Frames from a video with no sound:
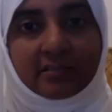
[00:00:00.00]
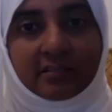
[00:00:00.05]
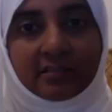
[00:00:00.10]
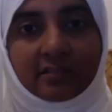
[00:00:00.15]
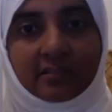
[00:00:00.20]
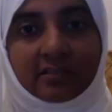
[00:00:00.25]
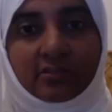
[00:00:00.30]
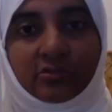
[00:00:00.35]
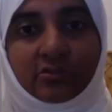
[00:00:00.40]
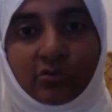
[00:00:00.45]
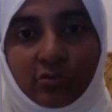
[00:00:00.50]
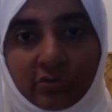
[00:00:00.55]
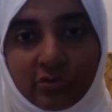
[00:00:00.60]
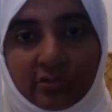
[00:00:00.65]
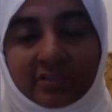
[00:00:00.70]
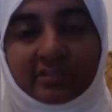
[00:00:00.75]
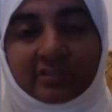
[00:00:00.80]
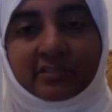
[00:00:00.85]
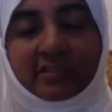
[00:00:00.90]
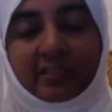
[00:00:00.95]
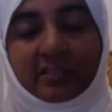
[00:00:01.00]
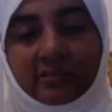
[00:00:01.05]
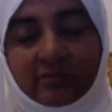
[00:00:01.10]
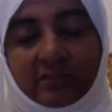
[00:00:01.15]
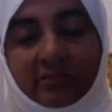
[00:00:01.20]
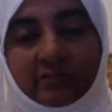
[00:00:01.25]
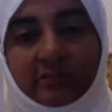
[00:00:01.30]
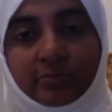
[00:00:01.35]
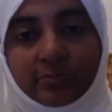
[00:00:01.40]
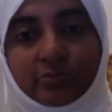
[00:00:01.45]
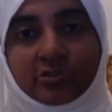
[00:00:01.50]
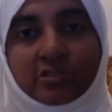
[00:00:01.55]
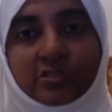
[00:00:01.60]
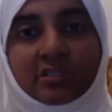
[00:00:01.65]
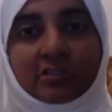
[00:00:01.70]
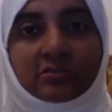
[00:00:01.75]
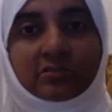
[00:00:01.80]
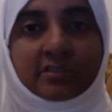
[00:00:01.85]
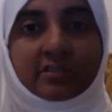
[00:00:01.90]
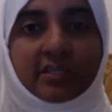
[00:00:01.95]
the course that we were
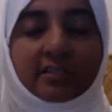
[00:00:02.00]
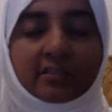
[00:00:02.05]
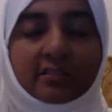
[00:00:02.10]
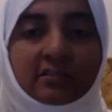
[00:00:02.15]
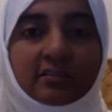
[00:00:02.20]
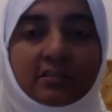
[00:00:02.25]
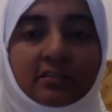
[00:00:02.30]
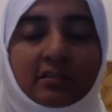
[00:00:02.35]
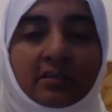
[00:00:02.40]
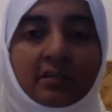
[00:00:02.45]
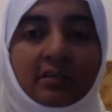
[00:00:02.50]
putting together